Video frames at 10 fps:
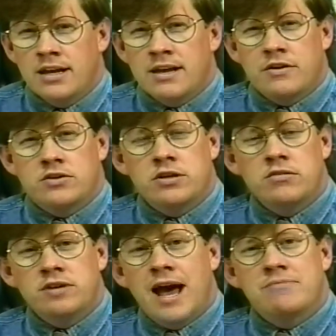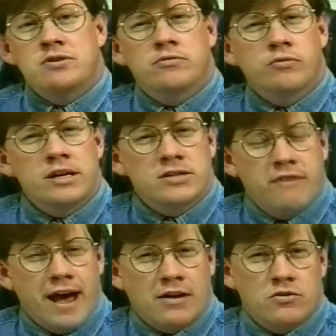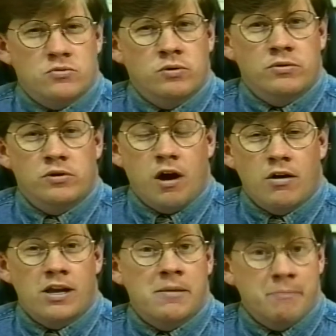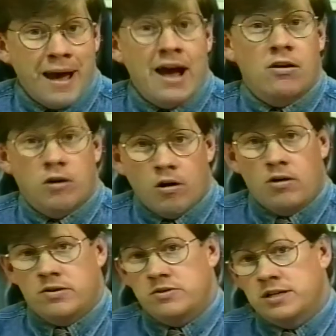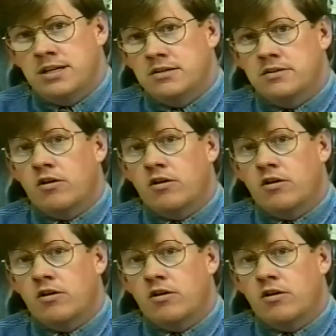Now, there are two types of risk factors when talking about heart disease.